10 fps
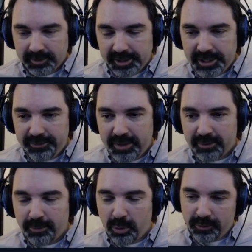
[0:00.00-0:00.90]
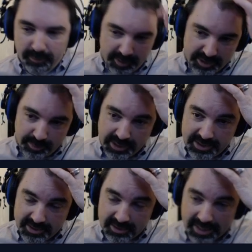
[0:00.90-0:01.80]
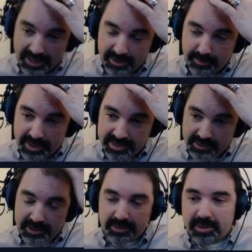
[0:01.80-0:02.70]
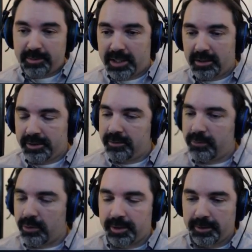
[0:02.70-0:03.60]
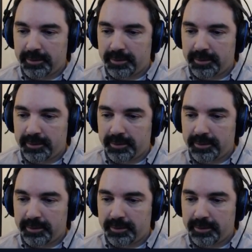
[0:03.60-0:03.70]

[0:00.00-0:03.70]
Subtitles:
EVA report from these places landed, basically, is what I'm kind of looking for.